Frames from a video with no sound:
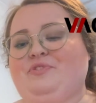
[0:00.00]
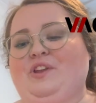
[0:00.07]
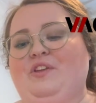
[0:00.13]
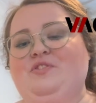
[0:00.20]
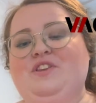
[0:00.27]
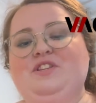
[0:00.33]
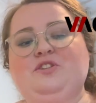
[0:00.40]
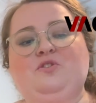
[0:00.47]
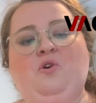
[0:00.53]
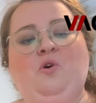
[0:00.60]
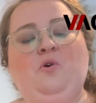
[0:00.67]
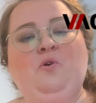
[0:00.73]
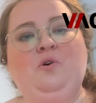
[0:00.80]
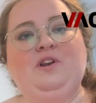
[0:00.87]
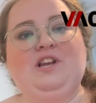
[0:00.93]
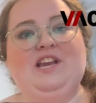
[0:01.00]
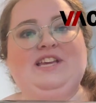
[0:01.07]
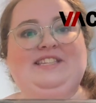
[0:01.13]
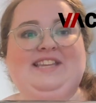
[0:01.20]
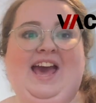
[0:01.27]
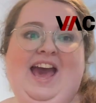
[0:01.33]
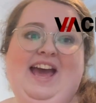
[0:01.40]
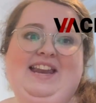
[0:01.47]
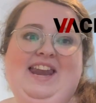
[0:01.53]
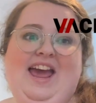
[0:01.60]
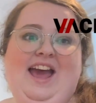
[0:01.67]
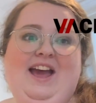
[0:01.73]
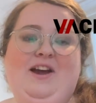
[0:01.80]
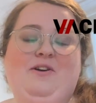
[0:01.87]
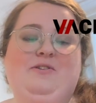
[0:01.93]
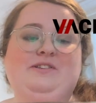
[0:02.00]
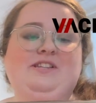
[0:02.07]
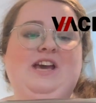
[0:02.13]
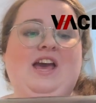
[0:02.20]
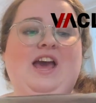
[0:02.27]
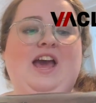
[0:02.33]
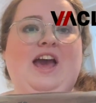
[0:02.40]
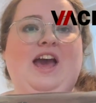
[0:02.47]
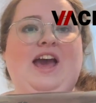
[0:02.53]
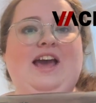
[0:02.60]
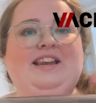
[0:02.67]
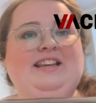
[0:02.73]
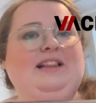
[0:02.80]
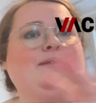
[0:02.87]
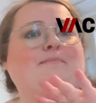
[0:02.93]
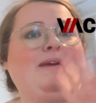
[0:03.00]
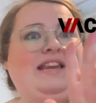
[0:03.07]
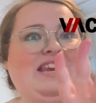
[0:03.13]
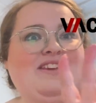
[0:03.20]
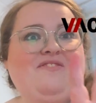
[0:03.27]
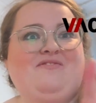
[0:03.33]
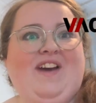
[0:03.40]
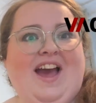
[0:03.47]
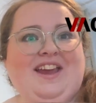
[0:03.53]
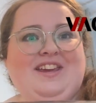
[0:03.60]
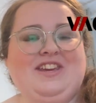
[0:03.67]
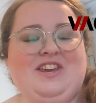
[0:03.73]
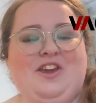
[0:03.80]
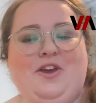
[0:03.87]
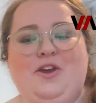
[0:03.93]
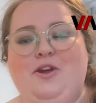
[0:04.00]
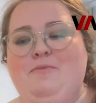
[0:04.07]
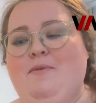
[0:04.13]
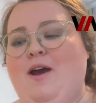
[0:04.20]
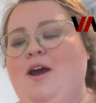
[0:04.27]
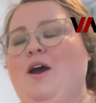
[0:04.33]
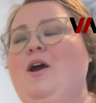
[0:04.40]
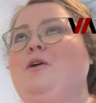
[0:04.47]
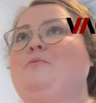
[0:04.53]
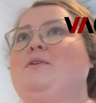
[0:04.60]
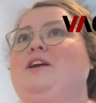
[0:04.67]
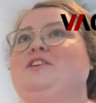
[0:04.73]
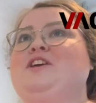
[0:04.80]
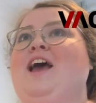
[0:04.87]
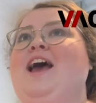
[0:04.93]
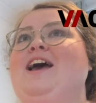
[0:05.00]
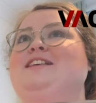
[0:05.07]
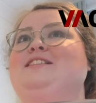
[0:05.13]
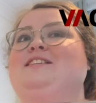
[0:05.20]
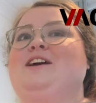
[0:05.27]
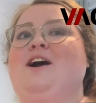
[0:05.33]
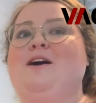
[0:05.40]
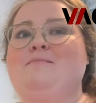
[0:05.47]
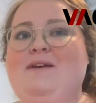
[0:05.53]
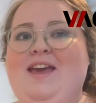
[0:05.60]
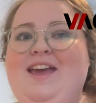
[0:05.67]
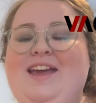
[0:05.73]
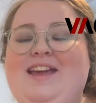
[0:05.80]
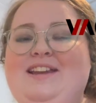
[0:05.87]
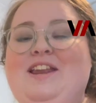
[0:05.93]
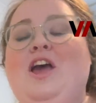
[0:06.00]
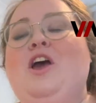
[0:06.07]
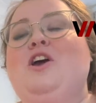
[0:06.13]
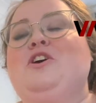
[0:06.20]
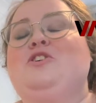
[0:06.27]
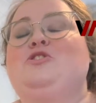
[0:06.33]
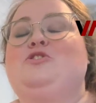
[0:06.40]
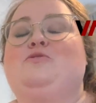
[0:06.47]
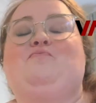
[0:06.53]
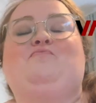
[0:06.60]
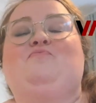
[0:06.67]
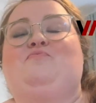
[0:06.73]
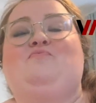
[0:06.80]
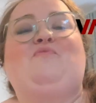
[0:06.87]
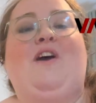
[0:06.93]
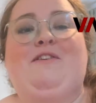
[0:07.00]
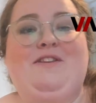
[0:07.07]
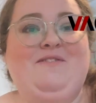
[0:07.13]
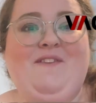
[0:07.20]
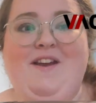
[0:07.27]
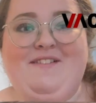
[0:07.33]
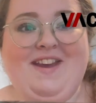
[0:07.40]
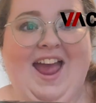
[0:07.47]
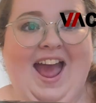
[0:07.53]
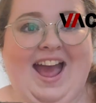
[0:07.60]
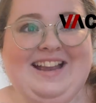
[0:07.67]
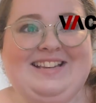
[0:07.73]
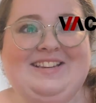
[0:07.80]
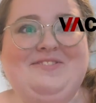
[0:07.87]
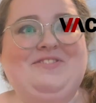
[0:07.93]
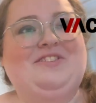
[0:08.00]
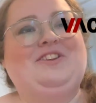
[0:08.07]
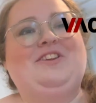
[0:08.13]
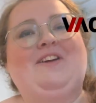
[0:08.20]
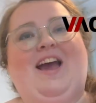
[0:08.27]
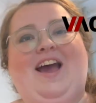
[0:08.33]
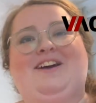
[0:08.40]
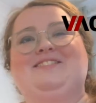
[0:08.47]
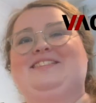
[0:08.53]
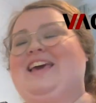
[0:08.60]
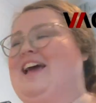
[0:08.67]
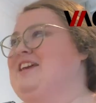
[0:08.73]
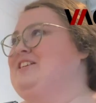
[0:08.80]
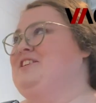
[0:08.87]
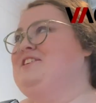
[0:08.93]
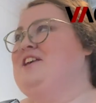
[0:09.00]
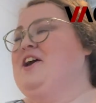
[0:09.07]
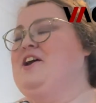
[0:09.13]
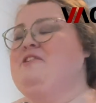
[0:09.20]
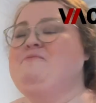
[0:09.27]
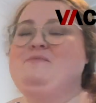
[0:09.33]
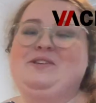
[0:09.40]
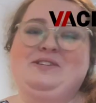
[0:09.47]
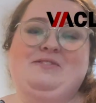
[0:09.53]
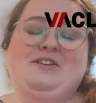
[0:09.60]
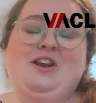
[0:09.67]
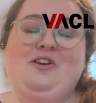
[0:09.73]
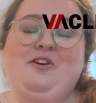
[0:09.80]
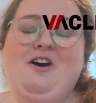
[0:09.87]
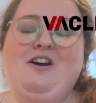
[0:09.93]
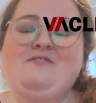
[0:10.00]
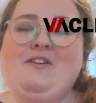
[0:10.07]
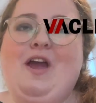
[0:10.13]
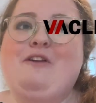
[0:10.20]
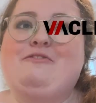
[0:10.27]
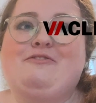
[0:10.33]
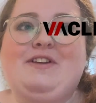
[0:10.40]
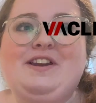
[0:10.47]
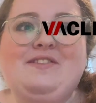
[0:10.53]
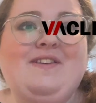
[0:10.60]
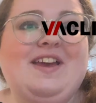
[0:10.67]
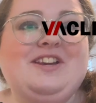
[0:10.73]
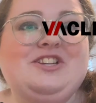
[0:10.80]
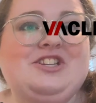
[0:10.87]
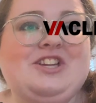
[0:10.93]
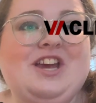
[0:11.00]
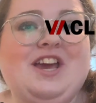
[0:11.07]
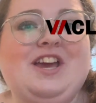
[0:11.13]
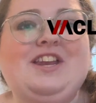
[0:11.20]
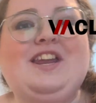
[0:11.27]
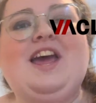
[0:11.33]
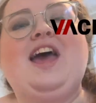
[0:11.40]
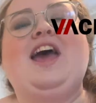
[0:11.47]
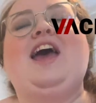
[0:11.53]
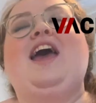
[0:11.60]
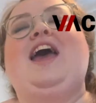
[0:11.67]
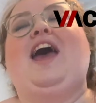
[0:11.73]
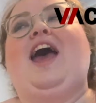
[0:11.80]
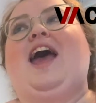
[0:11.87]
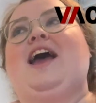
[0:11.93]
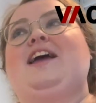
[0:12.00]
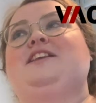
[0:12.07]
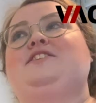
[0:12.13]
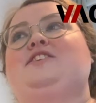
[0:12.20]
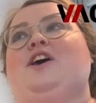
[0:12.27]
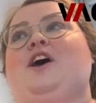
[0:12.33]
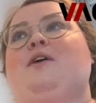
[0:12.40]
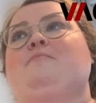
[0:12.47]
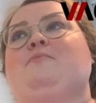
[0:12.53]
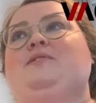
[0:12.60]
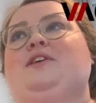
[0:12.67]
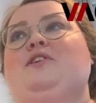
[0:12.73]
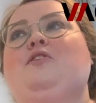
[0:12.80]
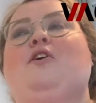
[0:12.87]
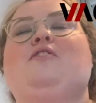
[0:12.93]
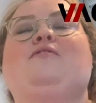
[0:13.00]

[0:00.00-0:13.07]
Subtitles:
this cordless handheld little mini vacuum, which has come in very, very handy with the new house. As you know, I've been doing a lot of renovation, and with a lot of